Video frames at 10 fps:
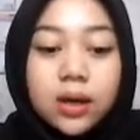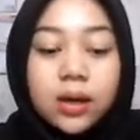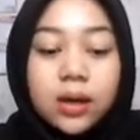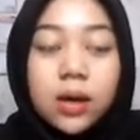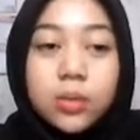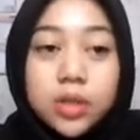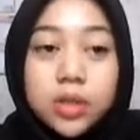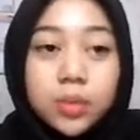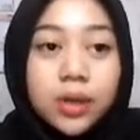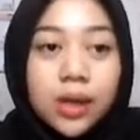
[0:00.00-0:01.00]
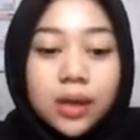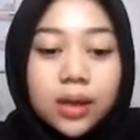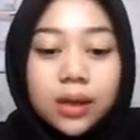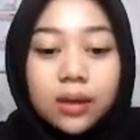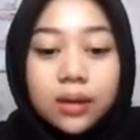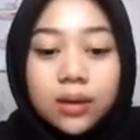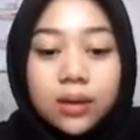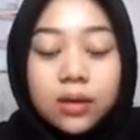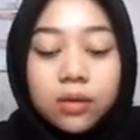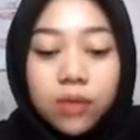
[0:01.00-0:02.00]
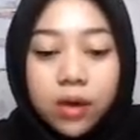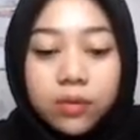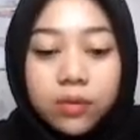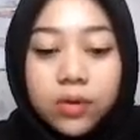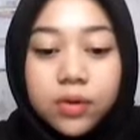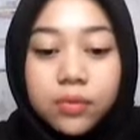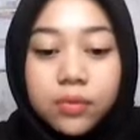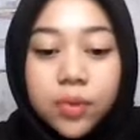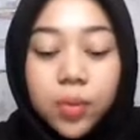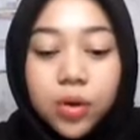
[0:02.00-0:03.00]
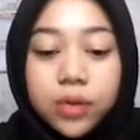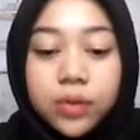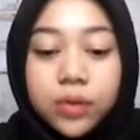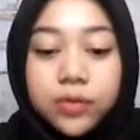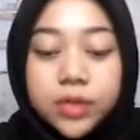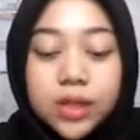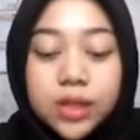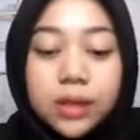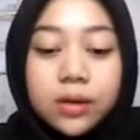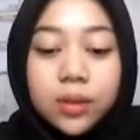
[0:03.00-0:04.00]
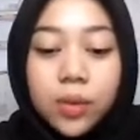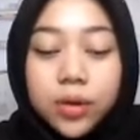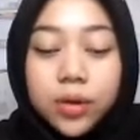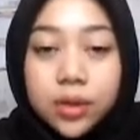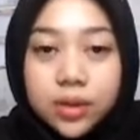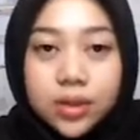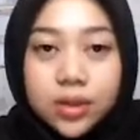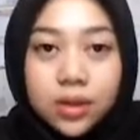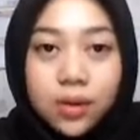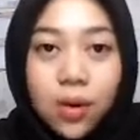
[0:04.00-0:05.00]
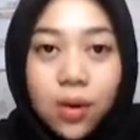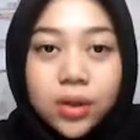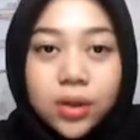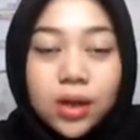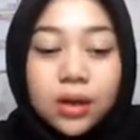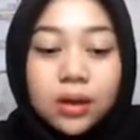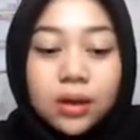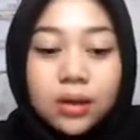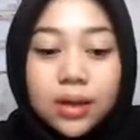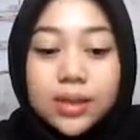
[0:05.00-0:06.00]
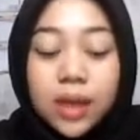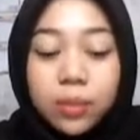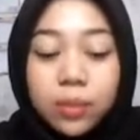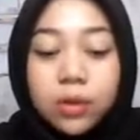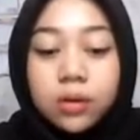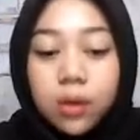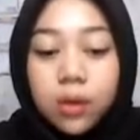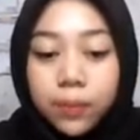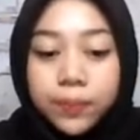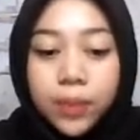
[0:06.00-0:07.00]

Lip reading: E-commerce began in 1995 from one of the first internet portals called Netscape.com.